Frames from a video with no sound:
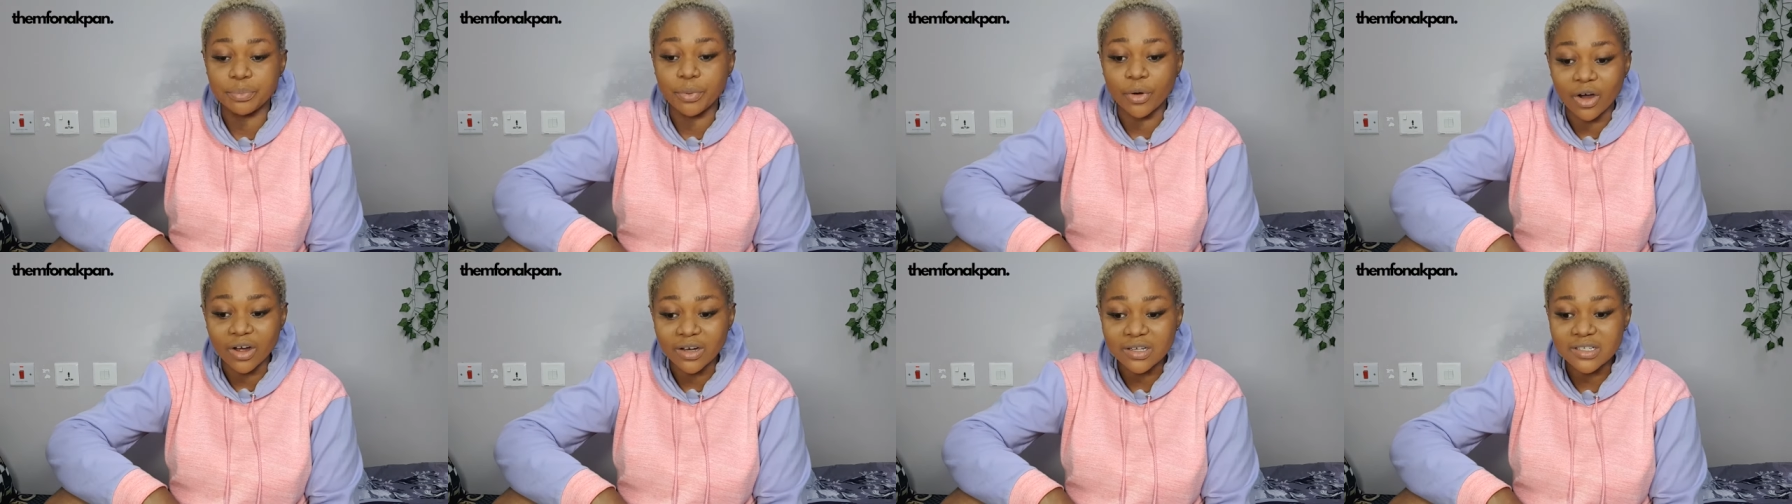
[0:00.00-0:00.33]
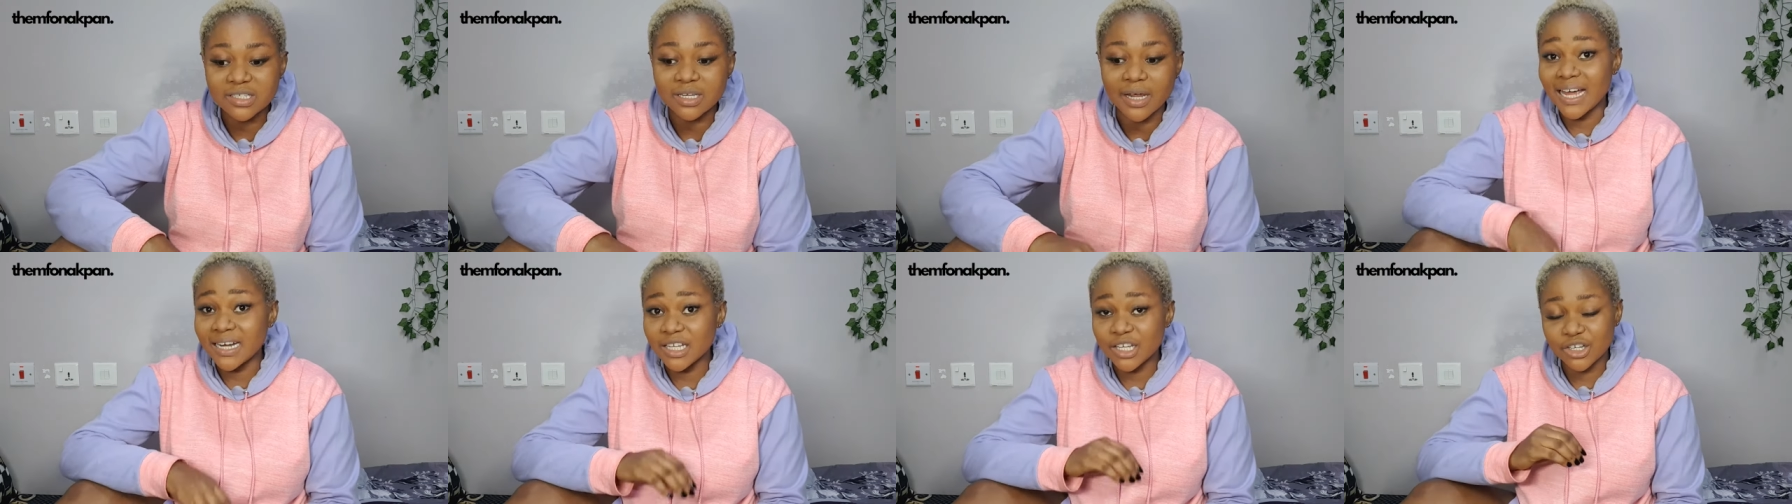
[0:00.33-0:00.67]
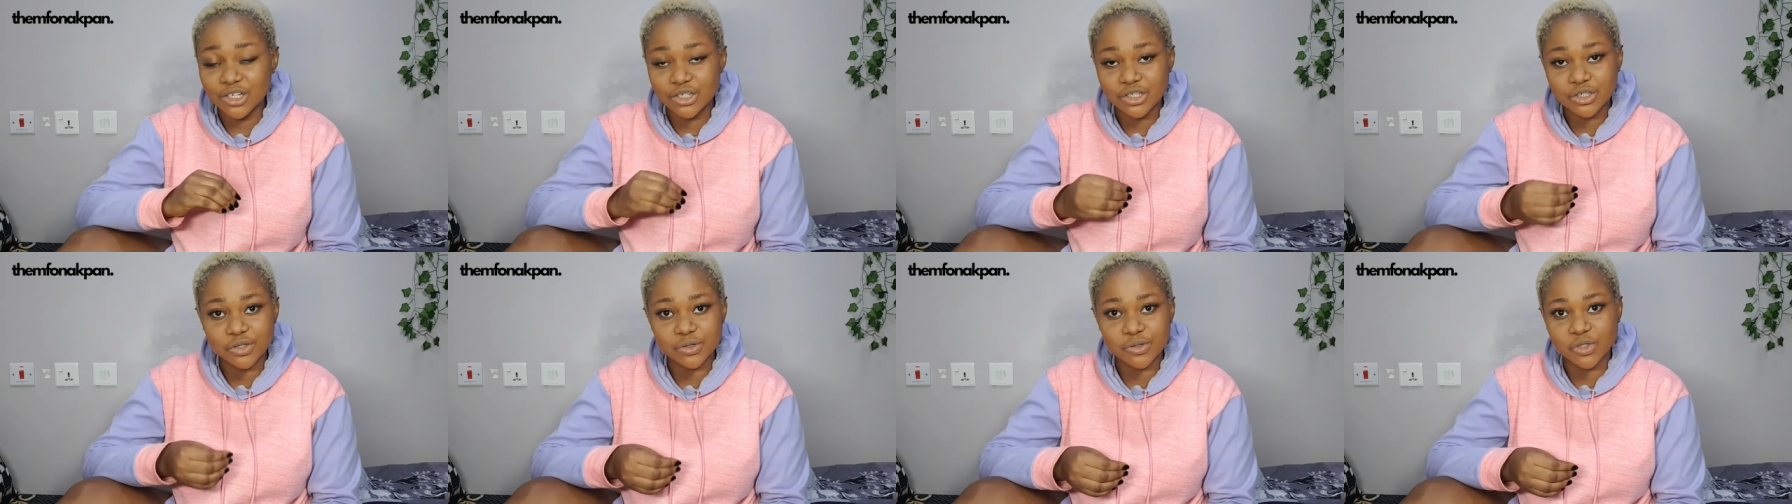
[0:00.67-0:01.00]
but I had
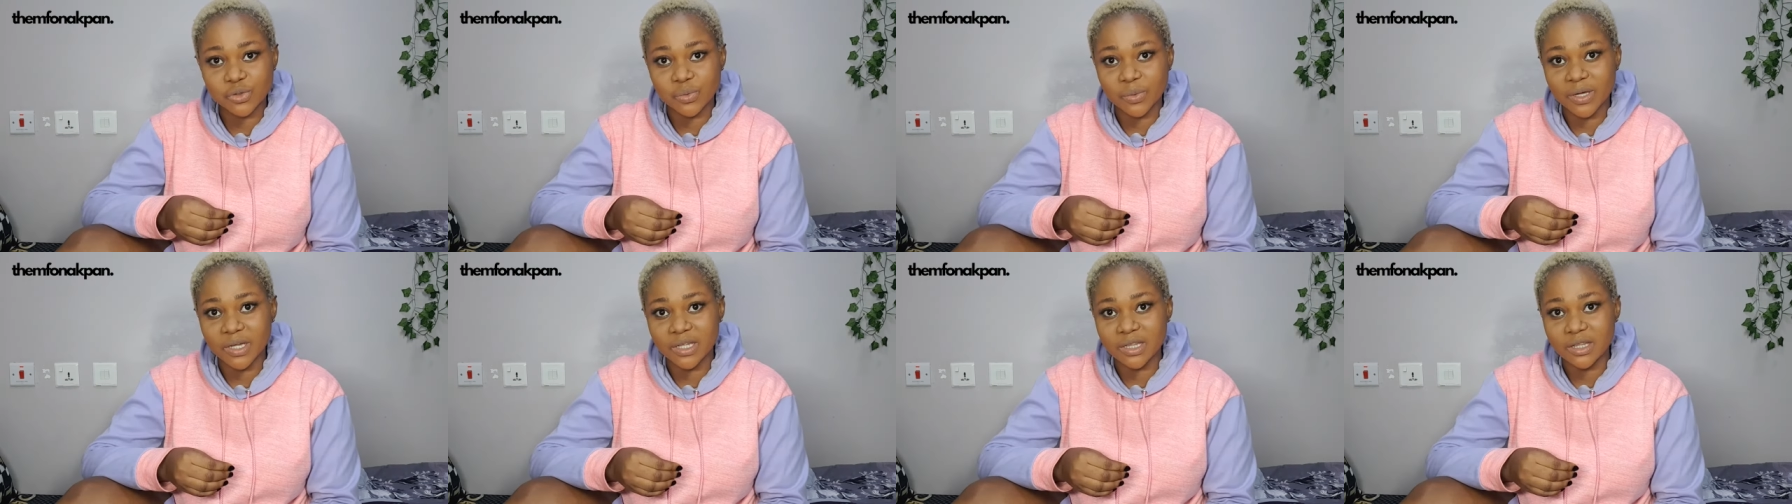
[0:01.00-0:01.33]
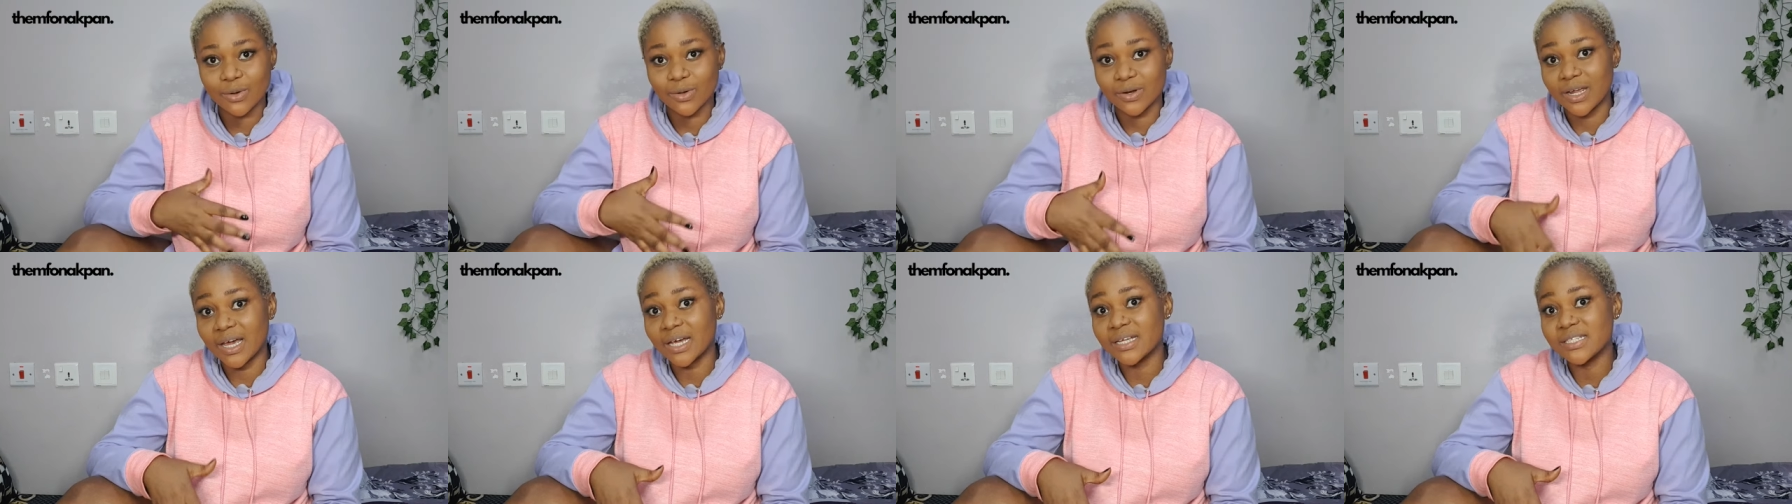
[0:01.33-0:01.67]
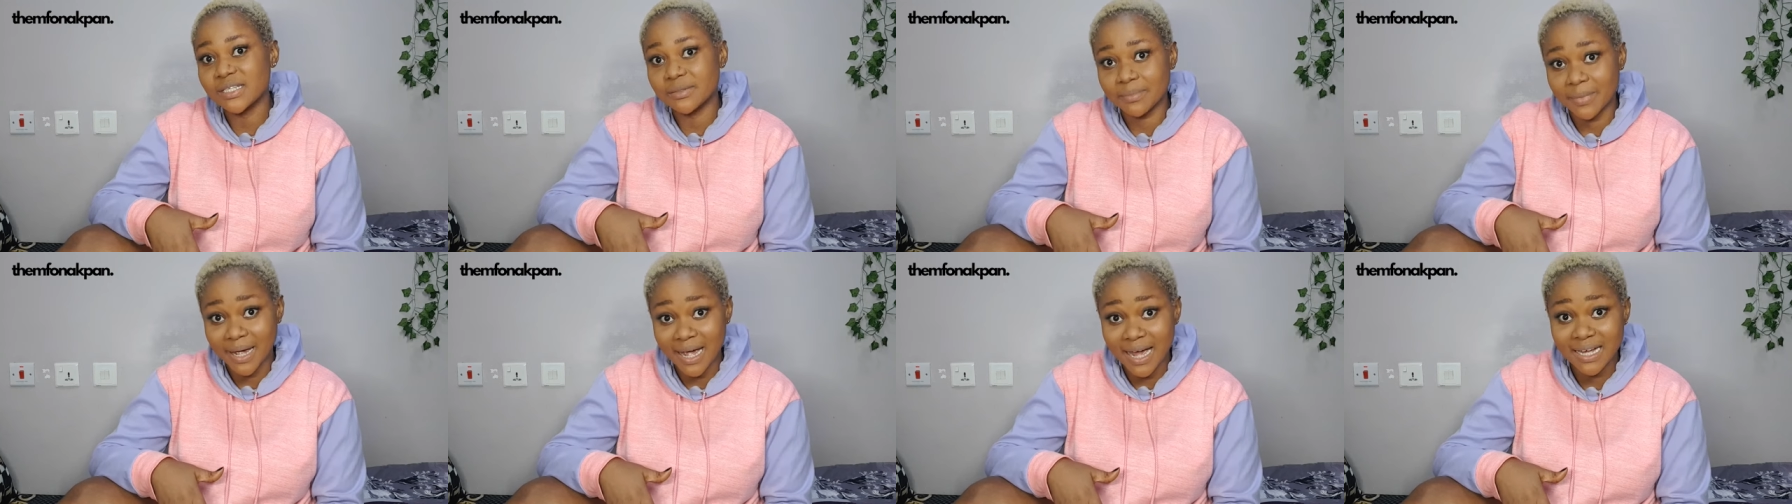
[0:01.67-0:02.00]
issues with
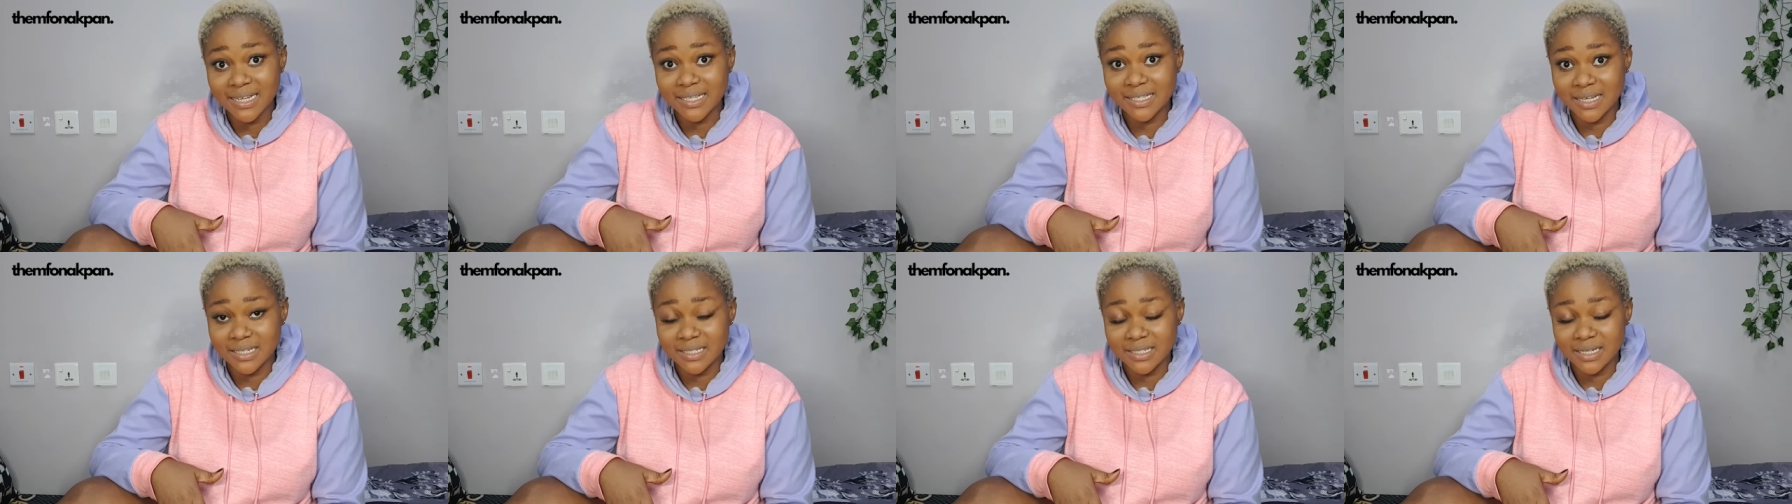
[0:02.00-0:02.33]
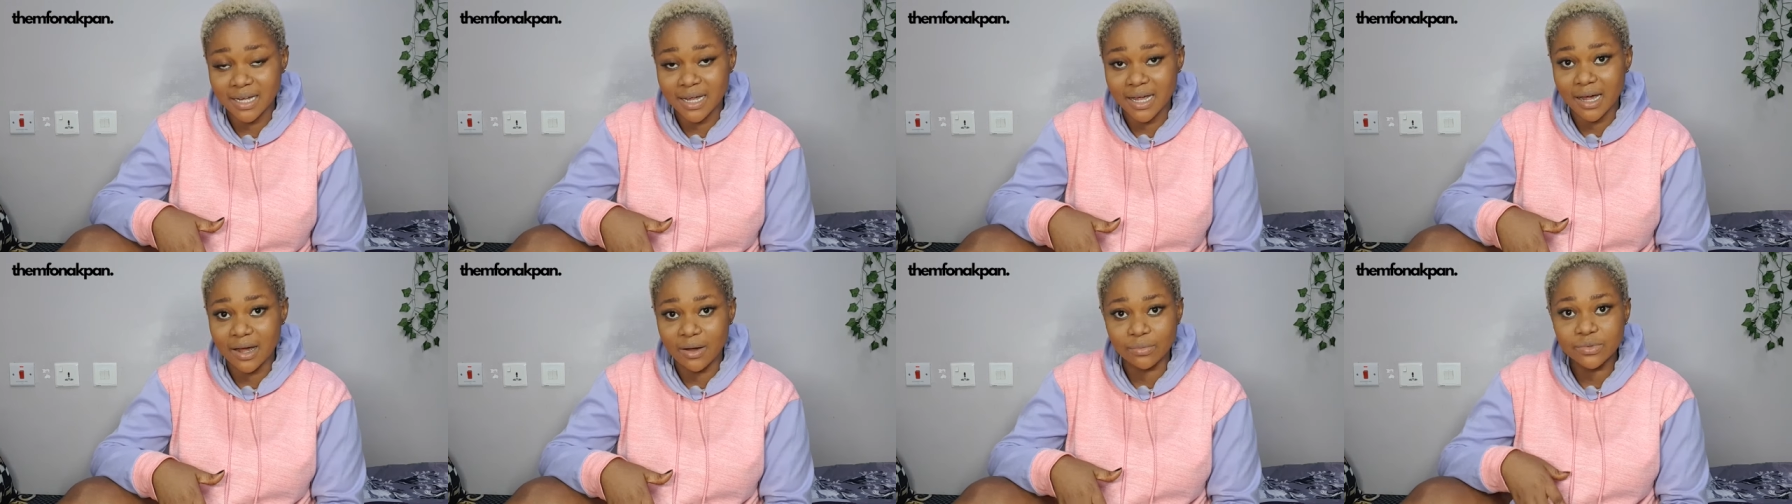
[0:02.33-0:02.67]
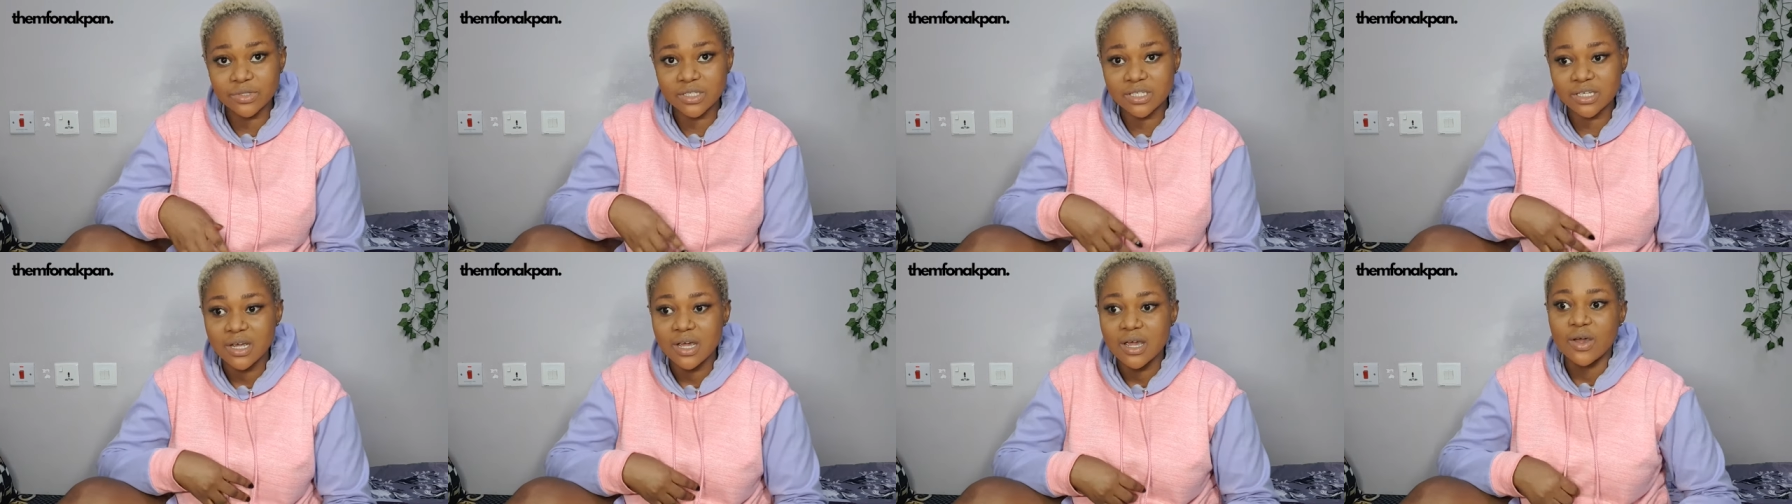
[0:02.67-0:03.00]
connecting my AdSense
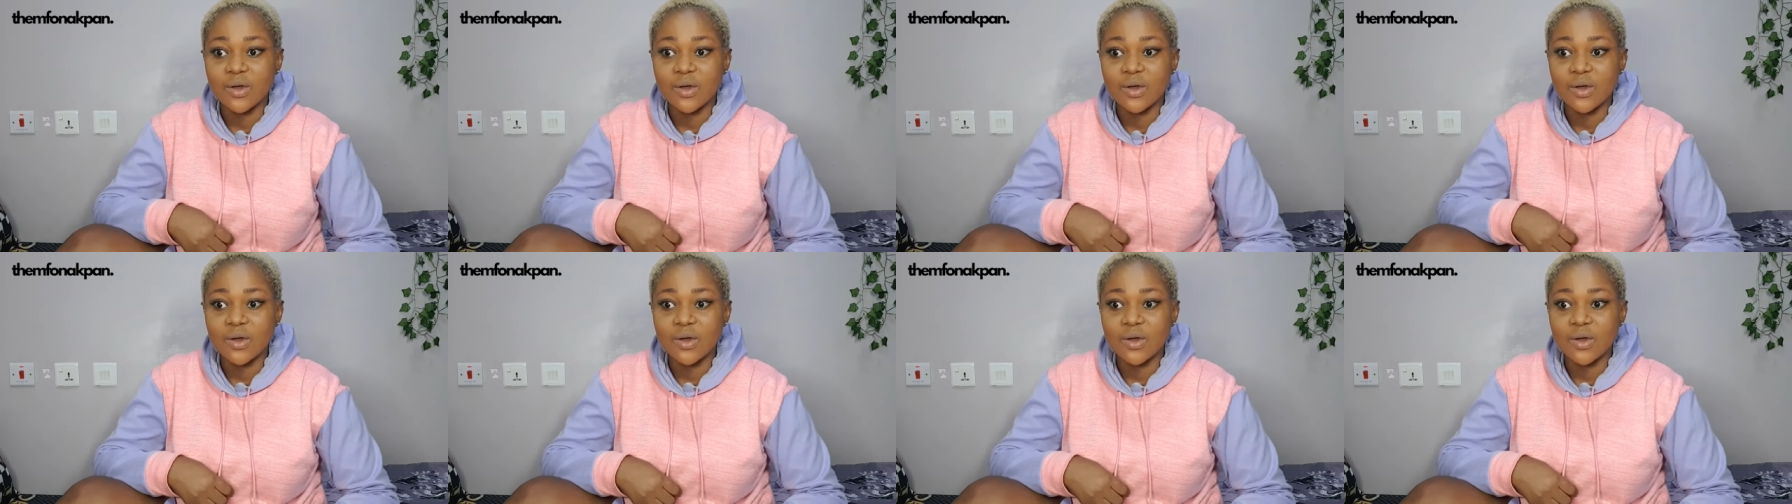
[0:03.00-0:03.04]
account.